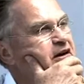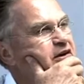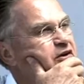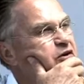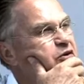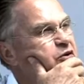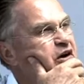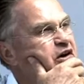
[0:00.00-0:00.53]

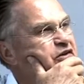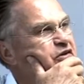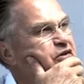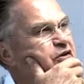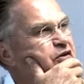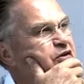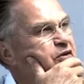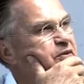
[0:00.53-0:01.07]

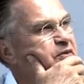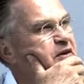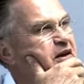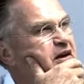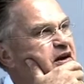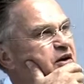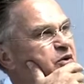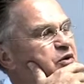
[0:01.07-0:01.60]
situations
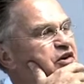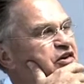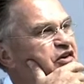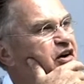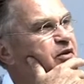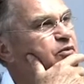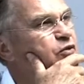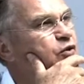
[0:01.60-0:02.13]
which
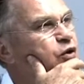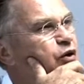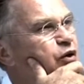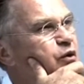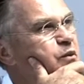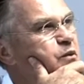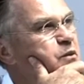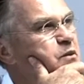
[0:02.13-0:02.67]
are more